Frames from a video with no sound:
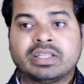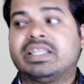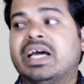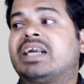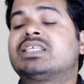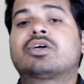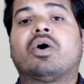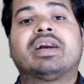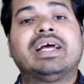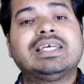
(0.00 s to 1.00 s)
that is
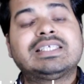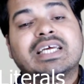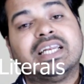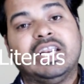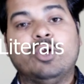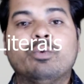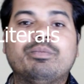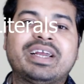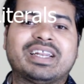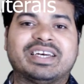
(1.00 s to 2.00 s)
called as
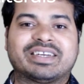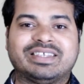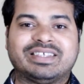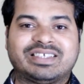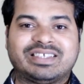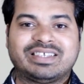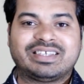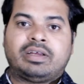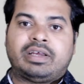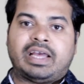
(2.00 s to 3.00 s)
numeric literals
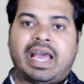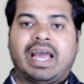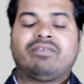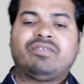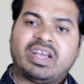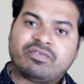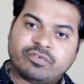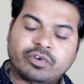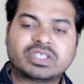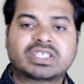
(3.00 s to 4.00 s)
and we have
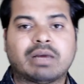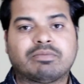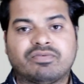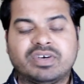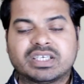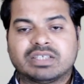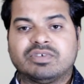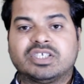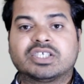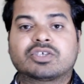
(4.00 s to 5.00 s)
fourth type of literals
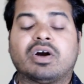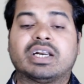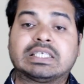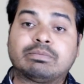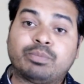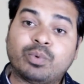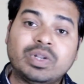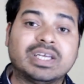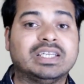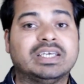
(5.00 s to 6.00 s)
which is called as
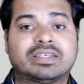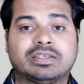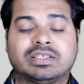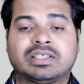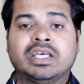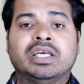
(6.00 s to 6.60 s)
boolean literals